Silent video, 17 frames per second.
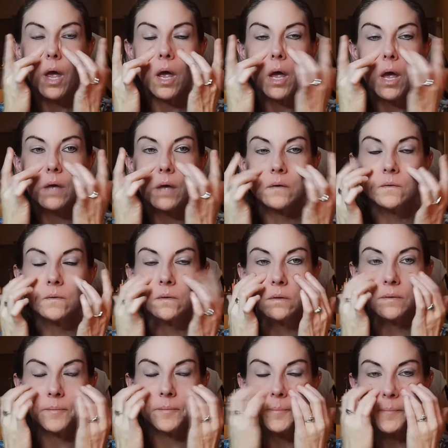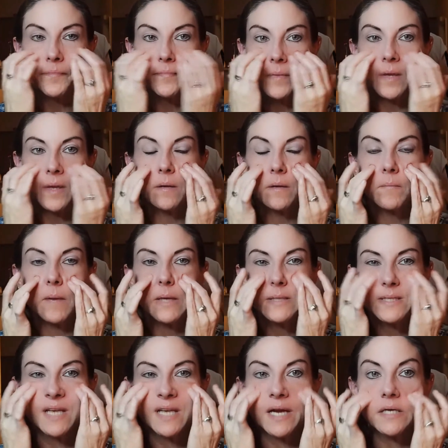Ooh, my
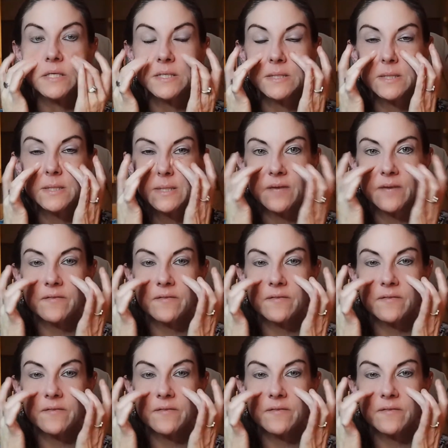sinuses have